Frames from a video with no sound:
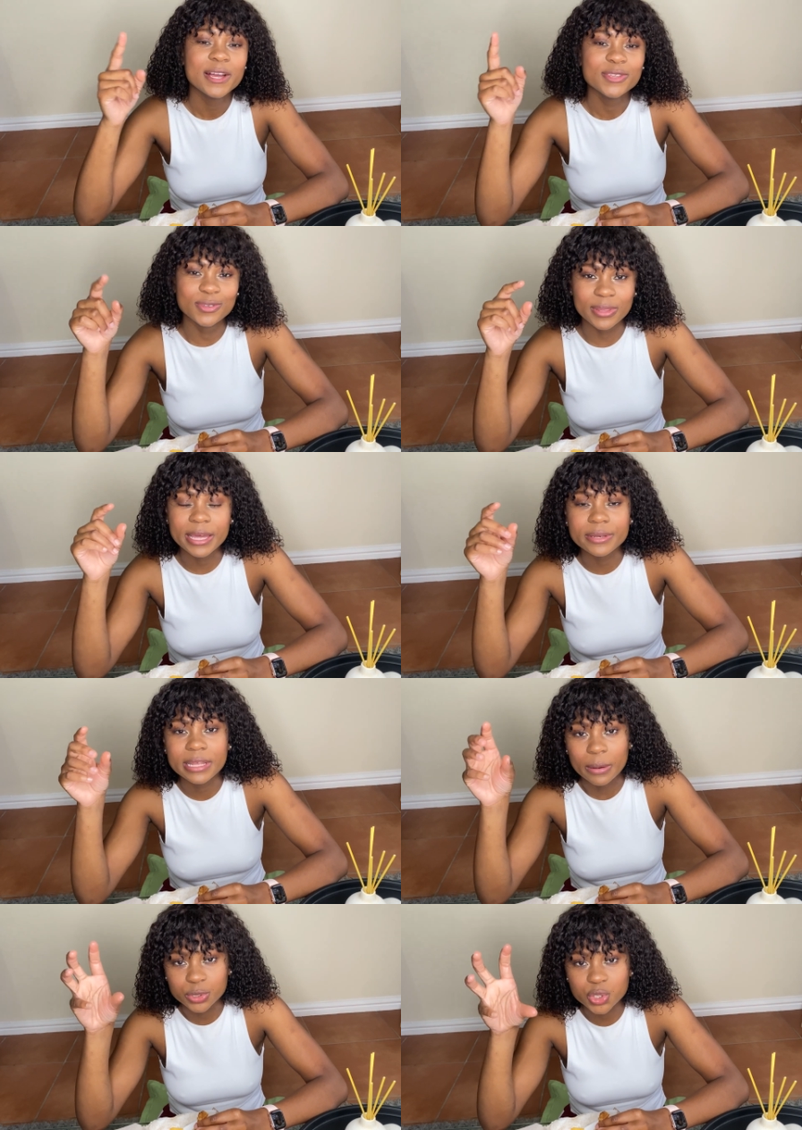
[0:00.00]
So then,
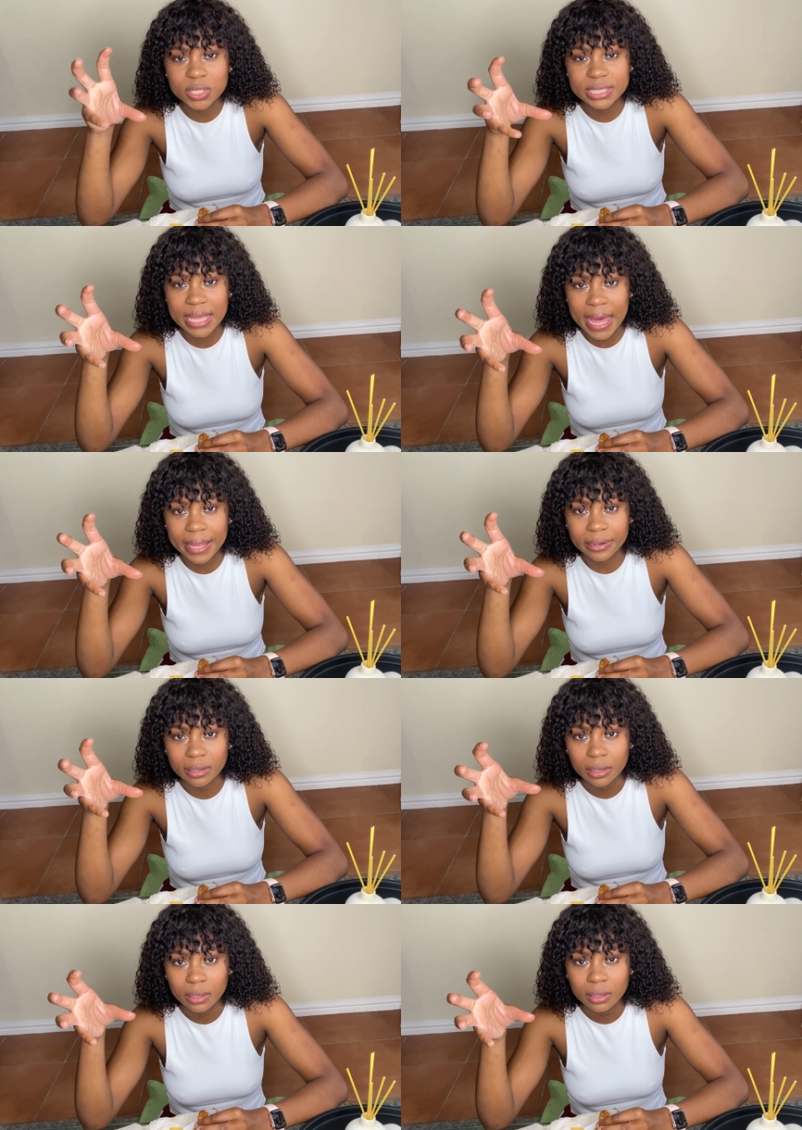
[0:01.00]
yeah, we took a
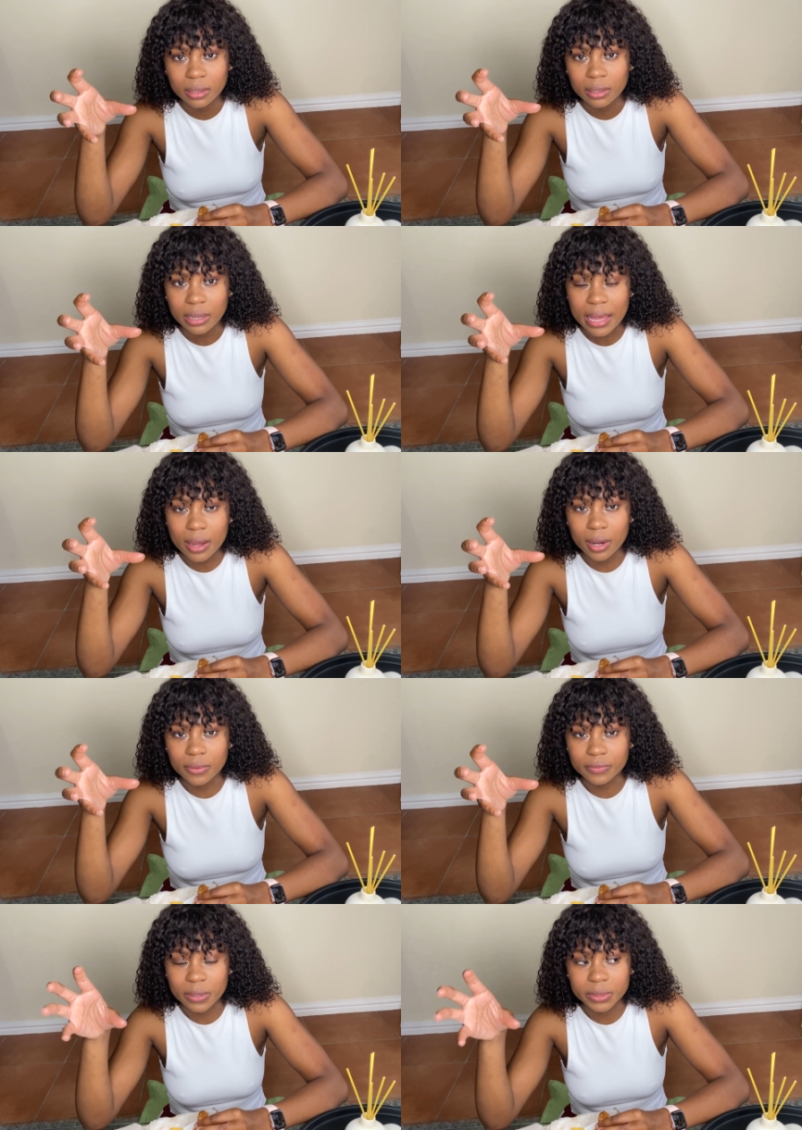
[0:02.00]
scan of like,